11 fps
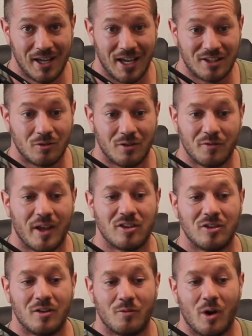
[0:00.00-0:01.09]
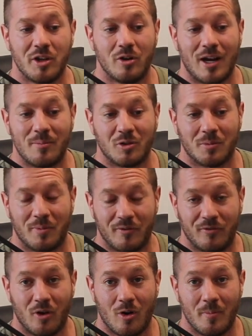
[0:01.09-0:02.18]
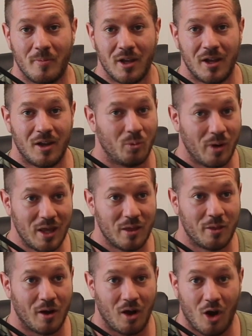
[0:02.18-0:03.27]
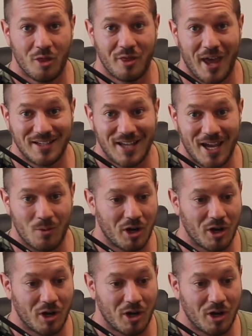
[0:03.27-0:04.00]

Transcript: it's a reflection of what you're able to perform with on that day,